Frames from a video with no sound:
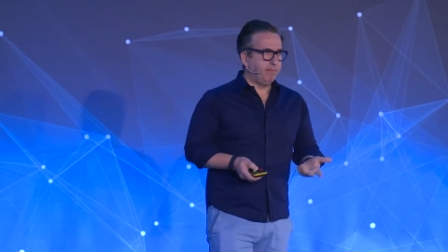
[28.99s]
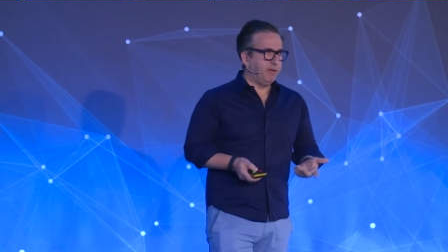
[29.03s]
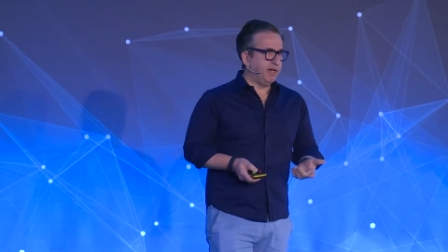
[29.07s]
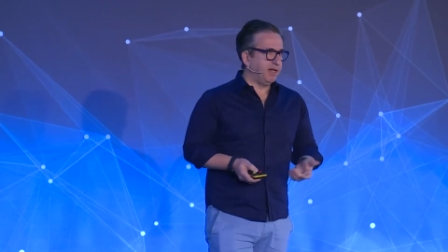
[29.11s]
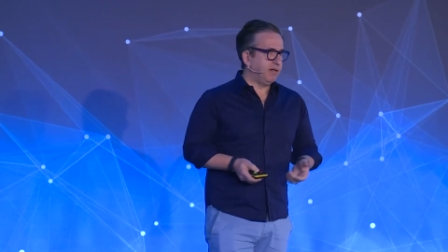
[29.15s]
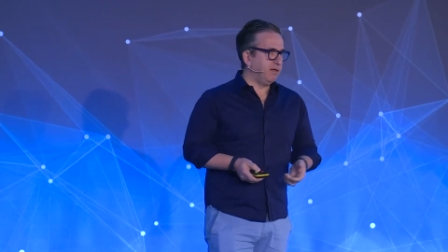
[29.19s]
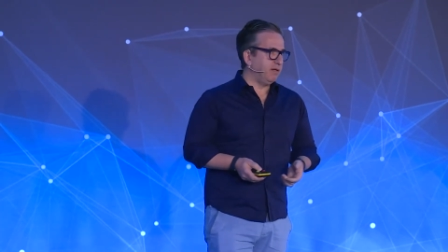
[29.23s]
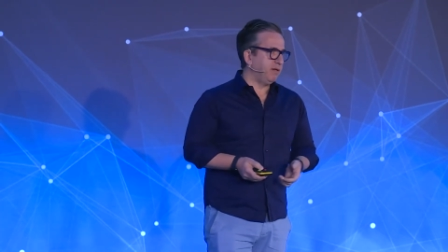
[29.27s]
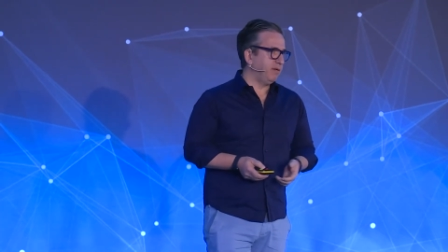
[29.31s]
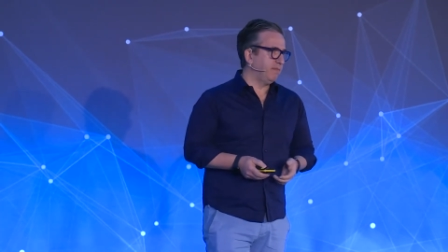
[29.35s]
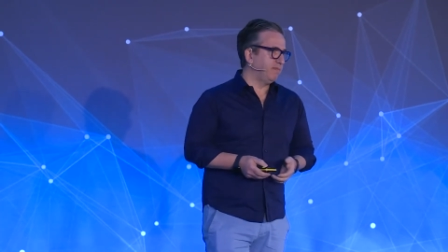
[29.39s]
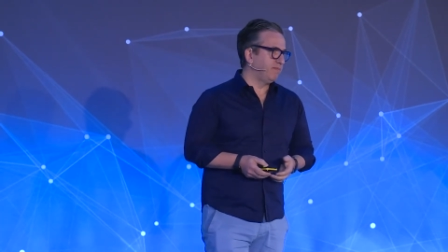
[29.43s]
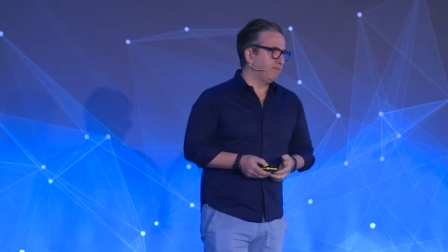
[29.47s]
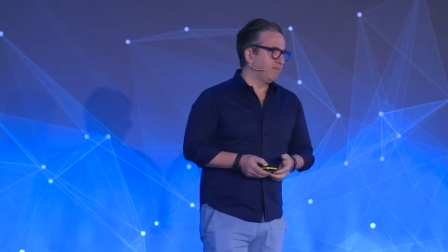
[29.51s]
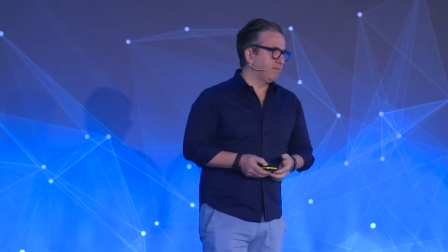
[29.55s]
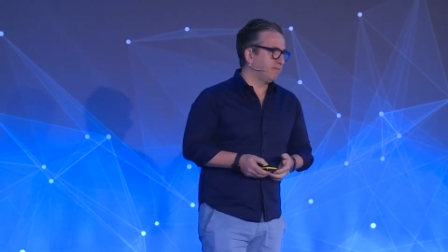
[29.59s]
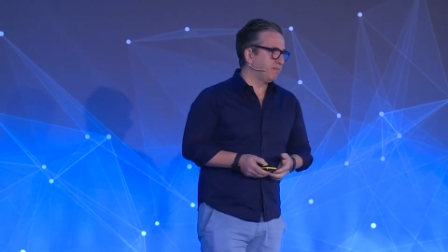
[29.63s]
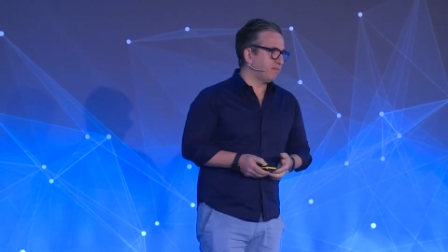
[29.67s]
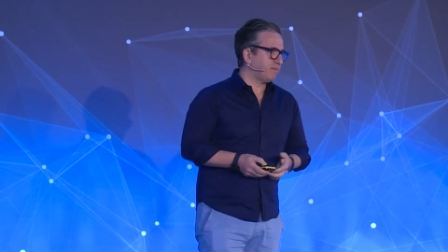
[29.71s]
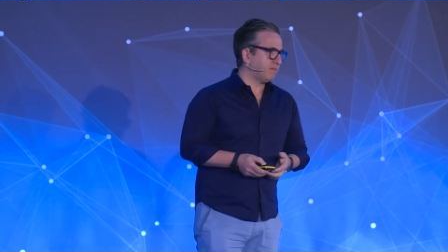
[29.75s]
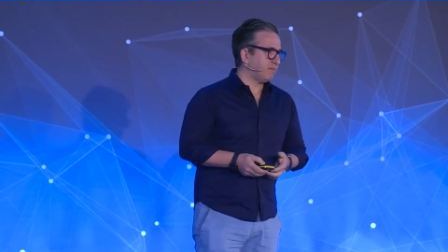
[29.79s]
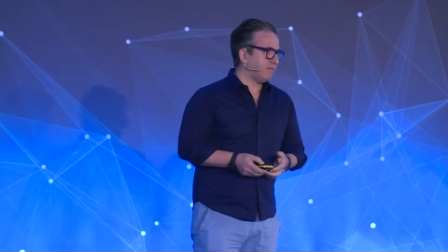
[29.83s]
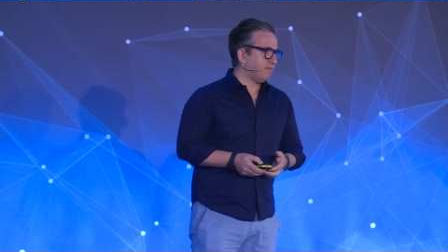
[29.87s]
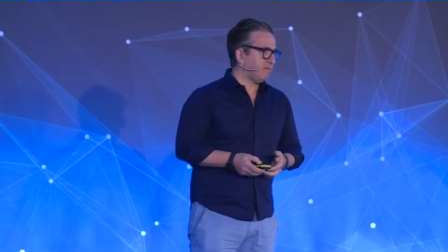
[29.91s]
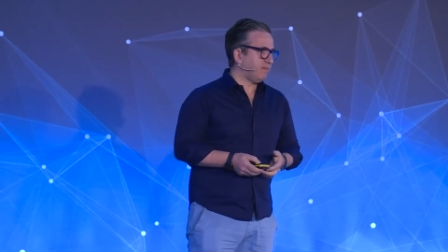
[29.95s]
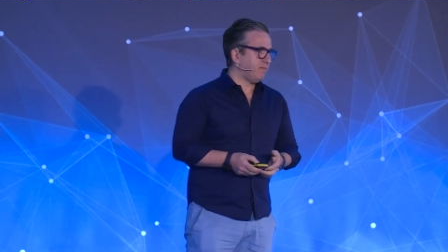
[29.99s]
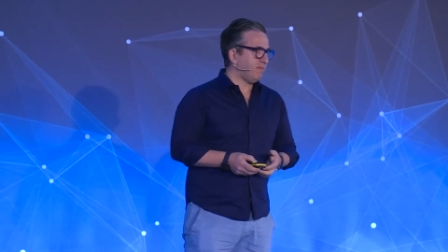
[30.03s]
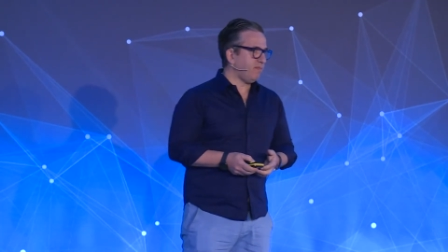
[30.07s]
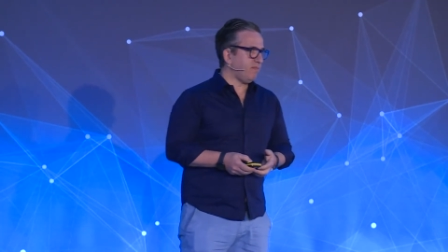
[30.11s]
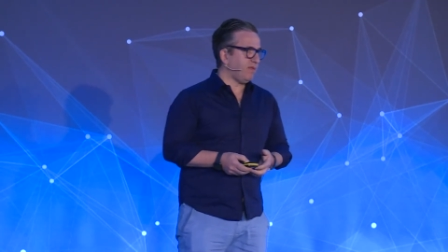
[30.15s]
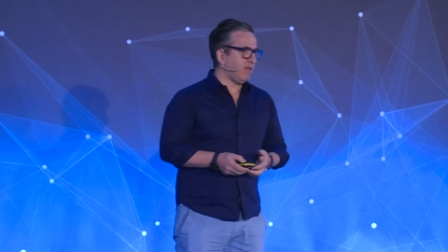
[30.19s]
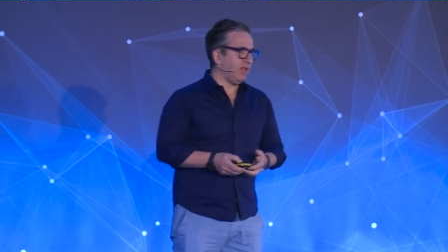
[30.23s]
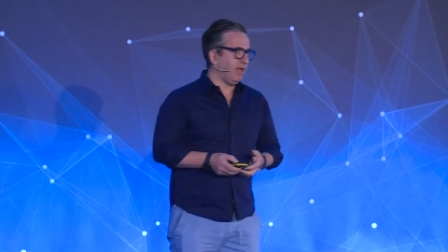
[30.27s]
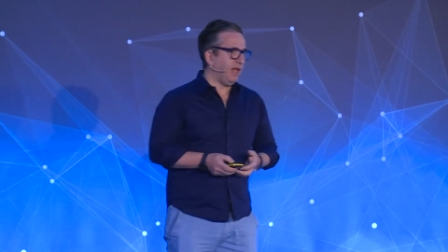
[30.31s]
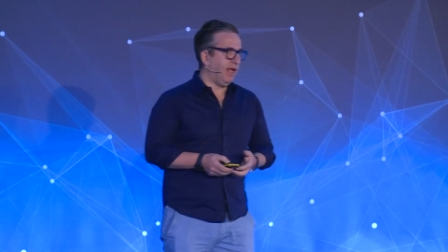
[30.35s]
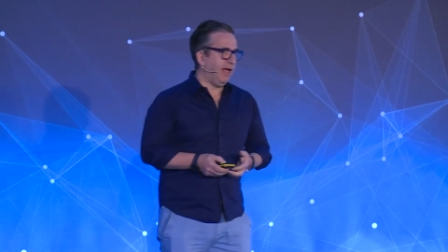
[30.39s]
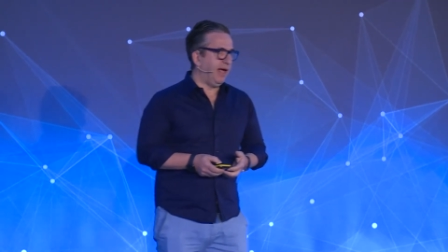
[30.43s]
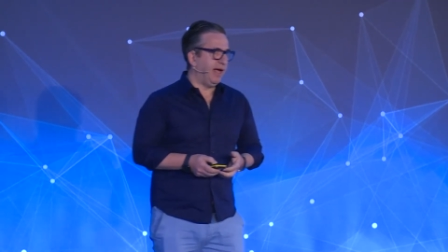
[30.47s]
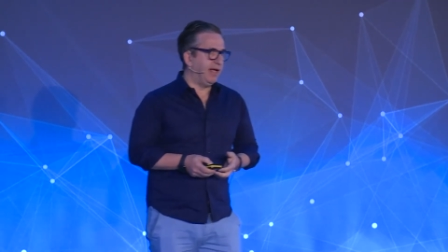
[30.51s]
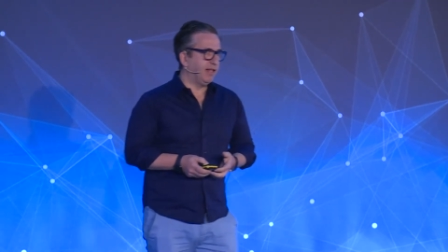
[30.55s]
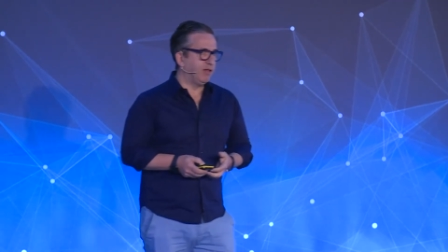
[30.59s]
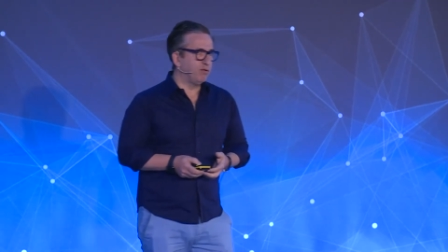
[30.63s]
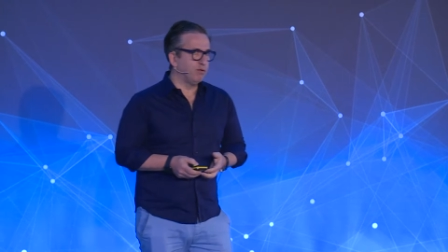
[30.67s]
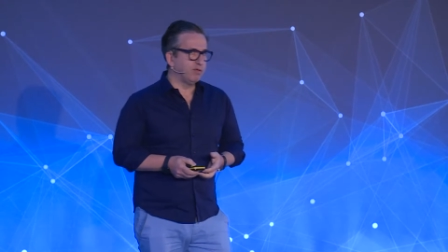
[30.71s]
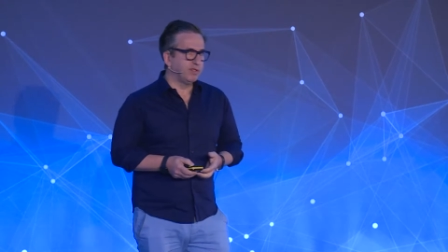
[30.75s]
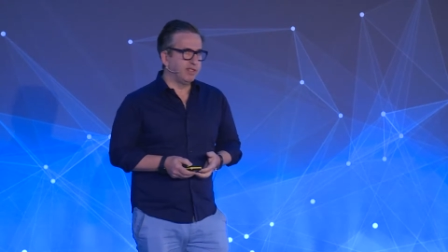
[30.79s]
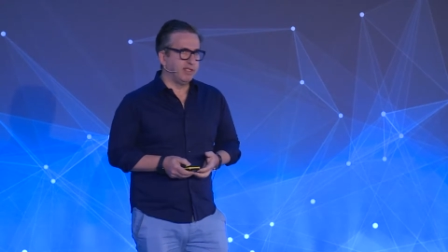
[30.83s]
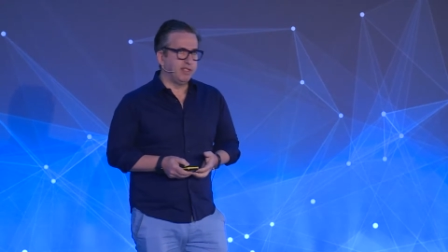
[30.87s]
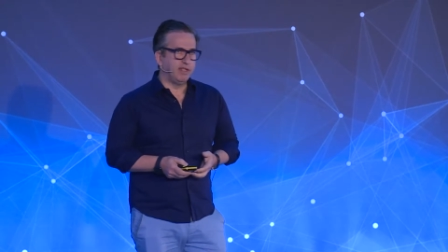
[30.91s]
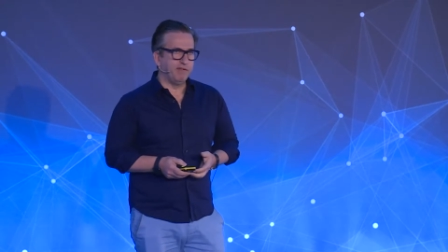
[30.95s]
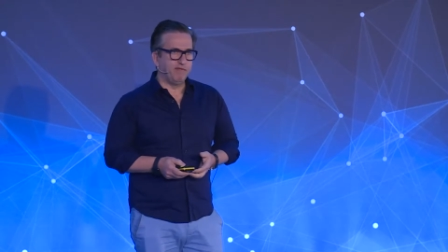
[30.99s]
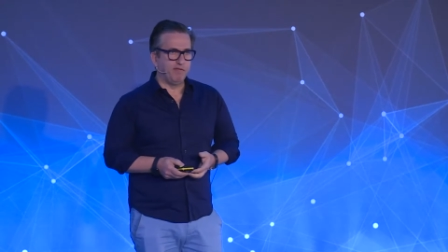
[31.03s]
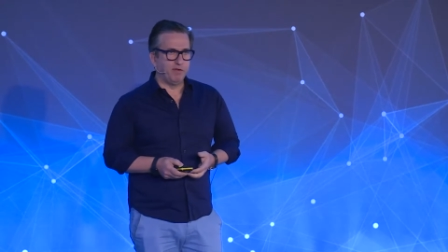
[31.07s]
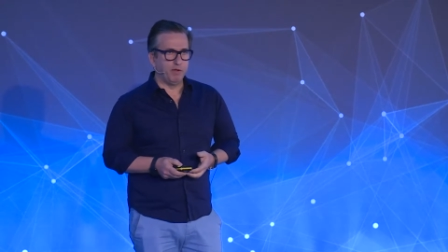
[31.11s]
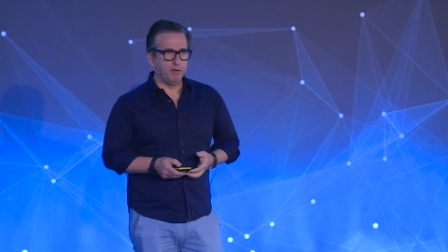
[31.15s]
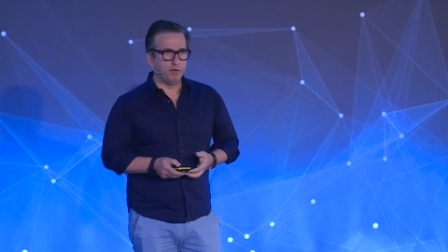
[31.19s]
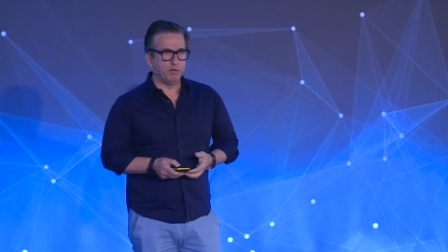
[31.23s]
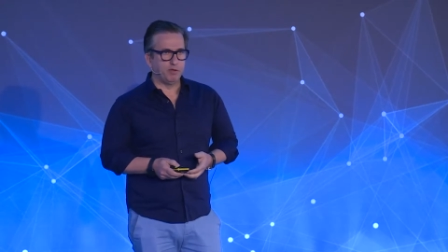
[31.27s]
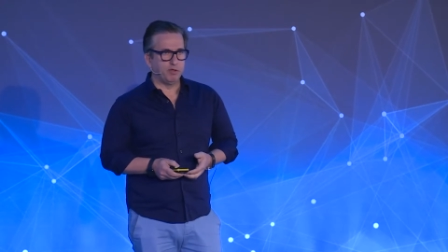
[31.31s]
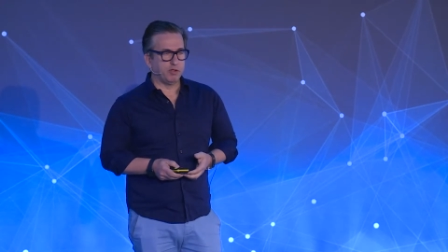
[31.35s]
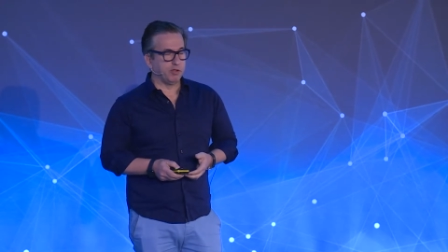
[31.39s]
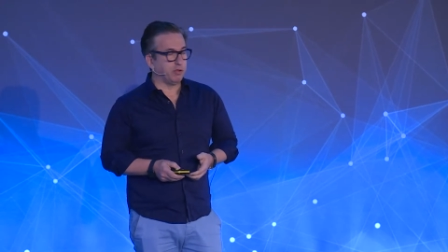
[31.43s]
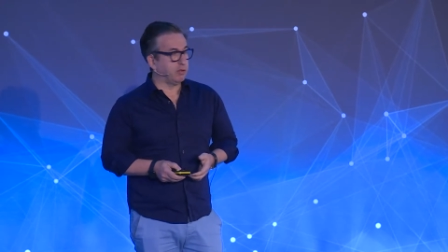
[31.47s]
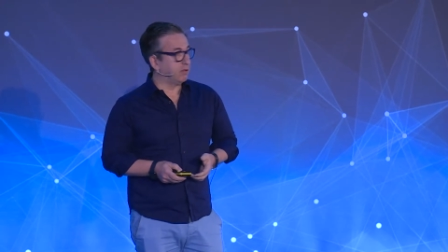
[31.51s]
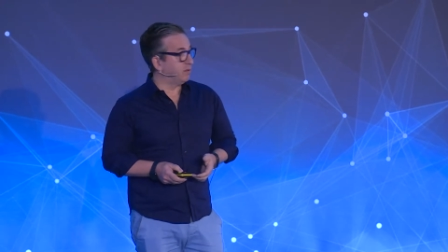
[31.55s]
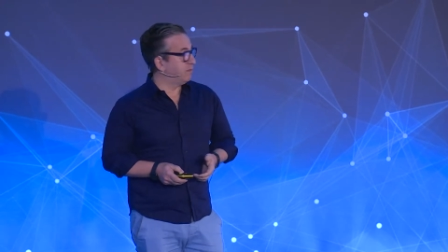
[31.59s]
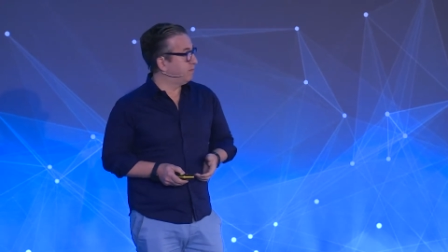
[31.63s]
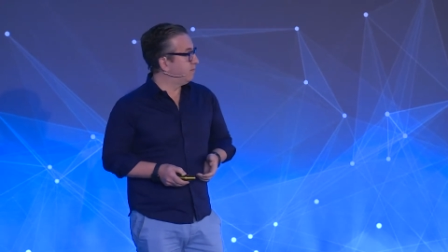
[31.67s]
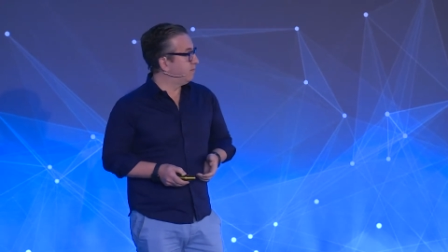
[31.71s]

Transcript: better and to see the future.